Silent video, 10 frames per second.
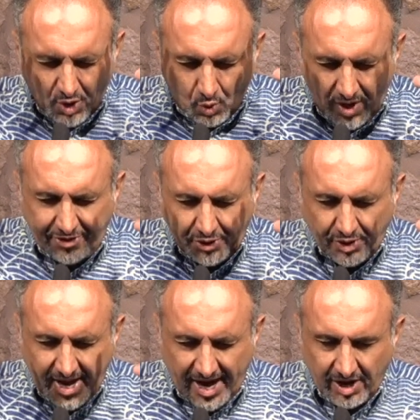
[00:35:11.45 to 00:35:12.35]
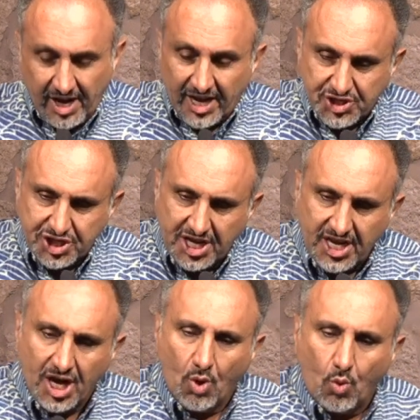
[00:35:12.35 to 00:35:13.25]
With her hair,
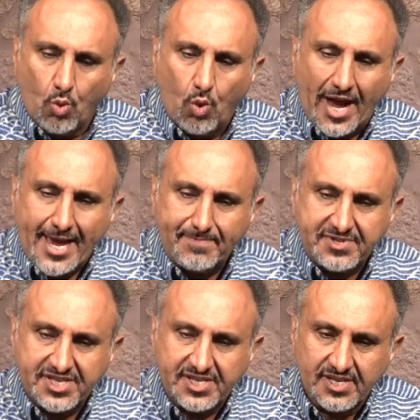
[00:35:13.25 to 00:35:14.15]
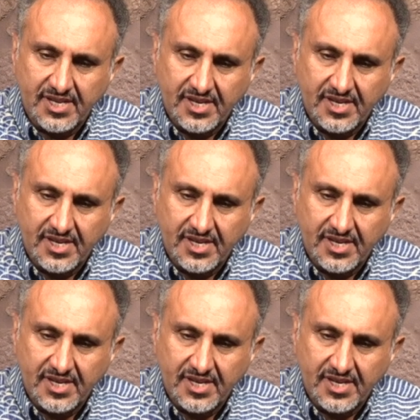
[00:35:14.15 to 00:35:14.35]
she wipes,